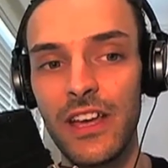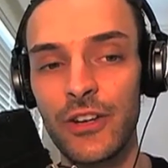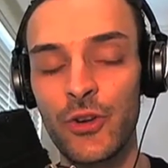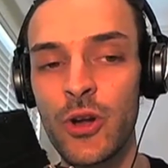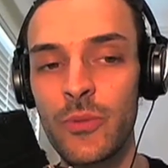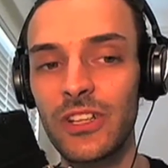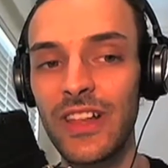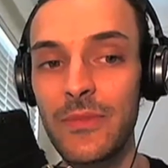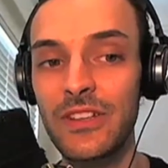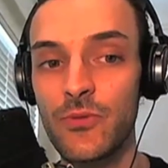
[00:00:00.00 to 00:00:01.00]
A group
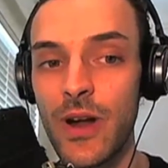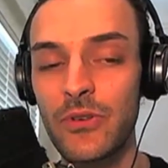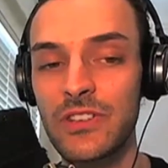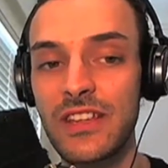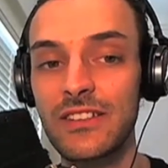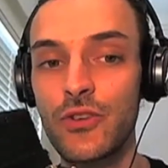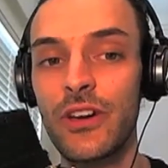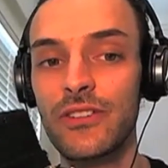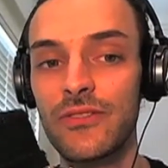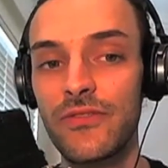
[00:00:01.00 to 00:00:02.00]
claiming to represent
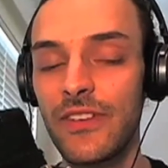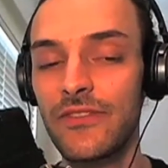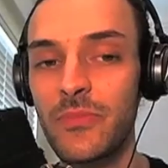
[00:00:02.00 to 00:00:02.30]
250